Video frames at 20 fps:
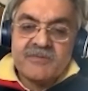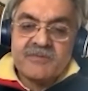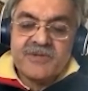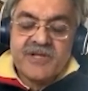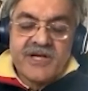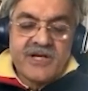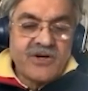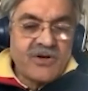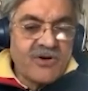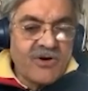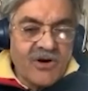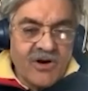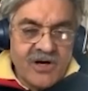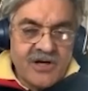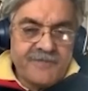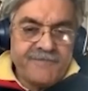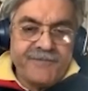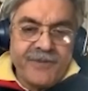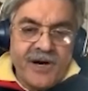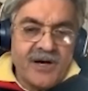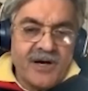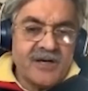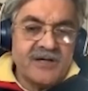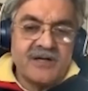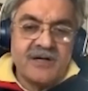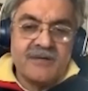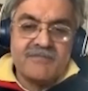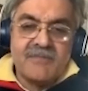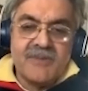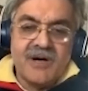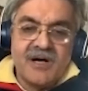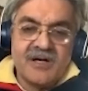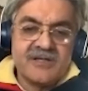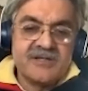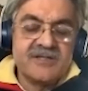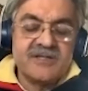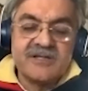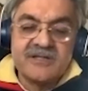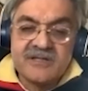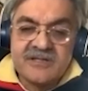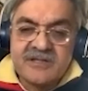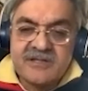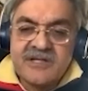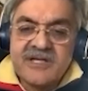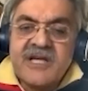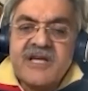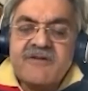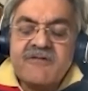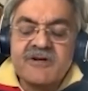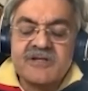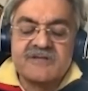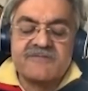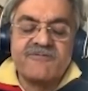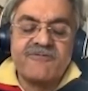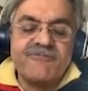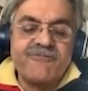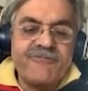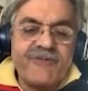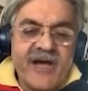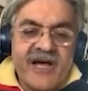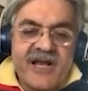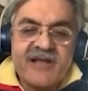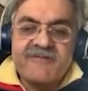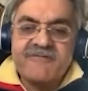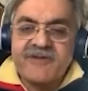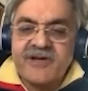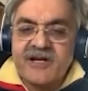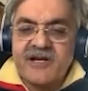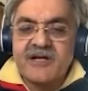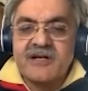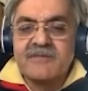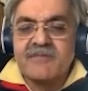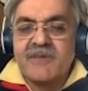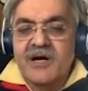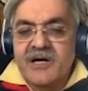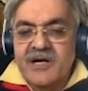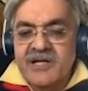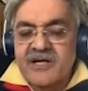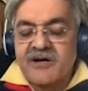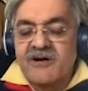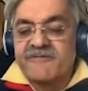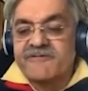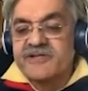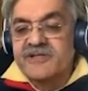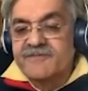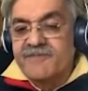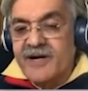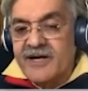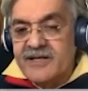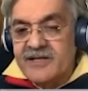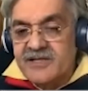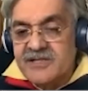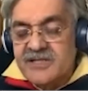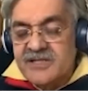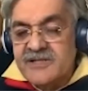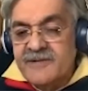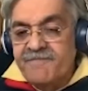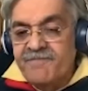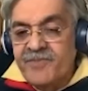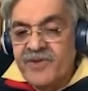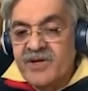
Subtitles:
they called Parker a martinet. He was very, very demanding of his pilots.